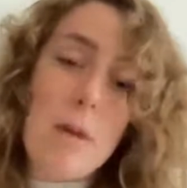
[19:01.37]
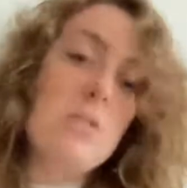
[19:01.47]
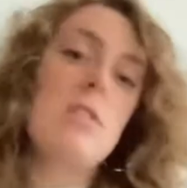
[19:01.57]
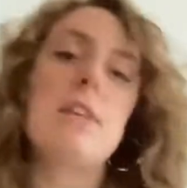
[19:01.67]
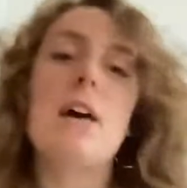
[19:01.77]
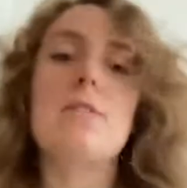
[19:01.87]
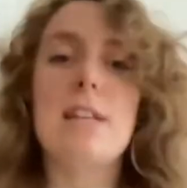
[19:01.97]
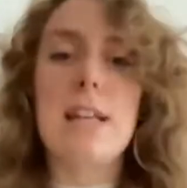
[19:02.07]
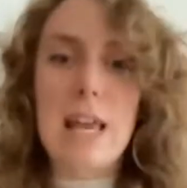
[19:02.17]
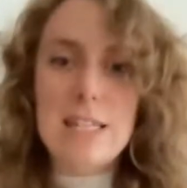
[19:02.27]
about
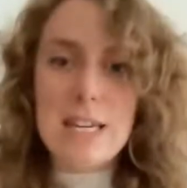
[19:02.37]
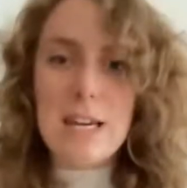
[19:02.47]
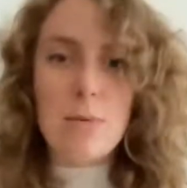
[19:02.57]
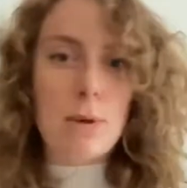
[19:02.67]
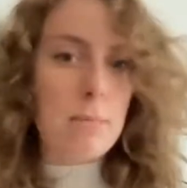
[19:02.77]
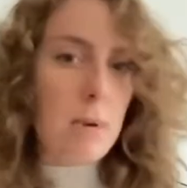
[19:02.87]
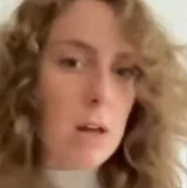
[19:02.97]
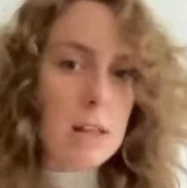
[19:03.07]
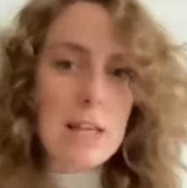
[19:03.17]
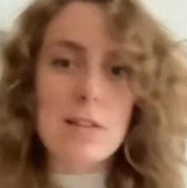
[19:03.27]
2018, when
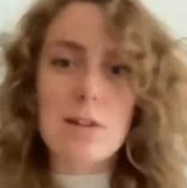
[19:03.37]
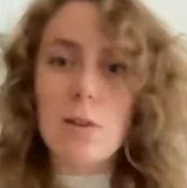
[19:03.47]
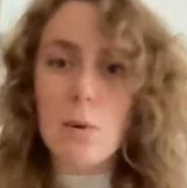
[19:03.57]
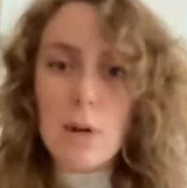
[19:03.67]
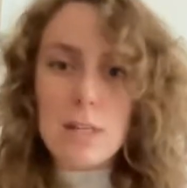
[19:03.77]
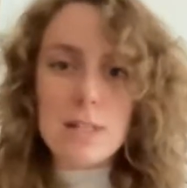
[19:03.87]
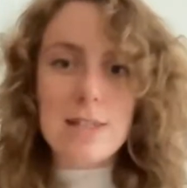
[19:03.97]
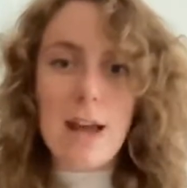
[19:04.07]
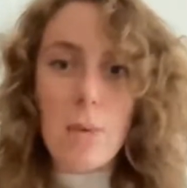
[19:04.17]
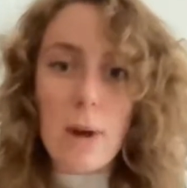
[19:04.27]
Barclays and Lloyds
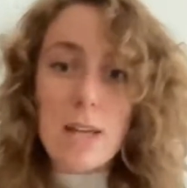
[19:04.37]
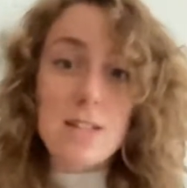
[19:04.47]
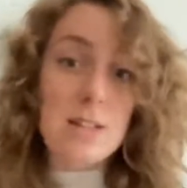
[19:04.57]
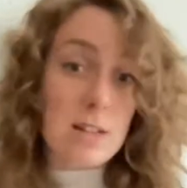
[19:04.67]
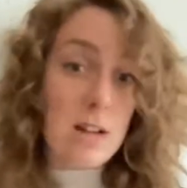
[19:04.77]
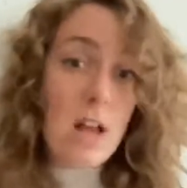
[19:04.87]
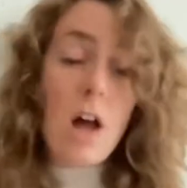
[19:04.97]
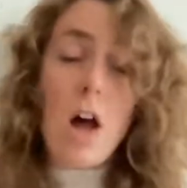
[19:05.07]
and NatWest and